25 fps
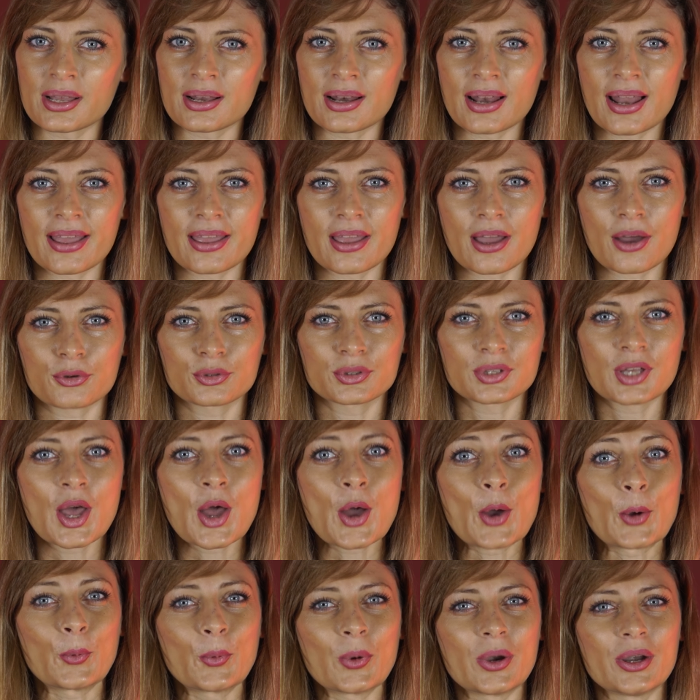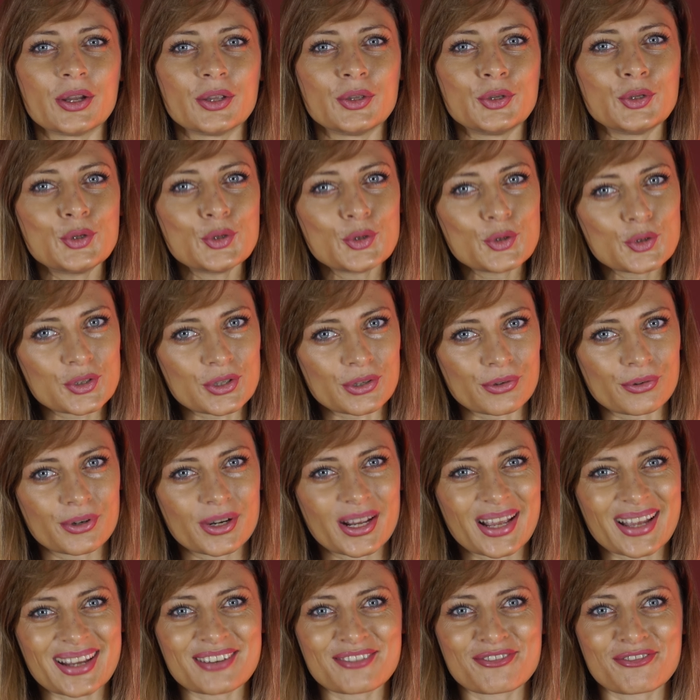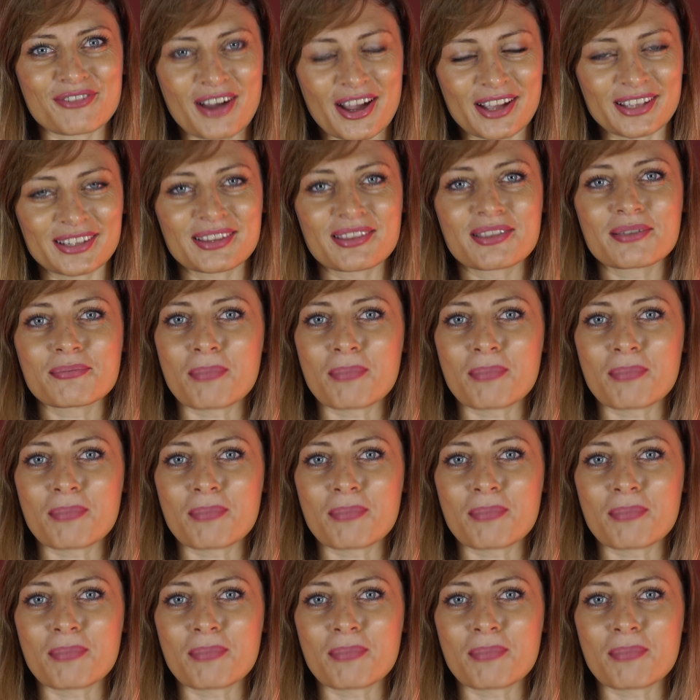layout where users can find the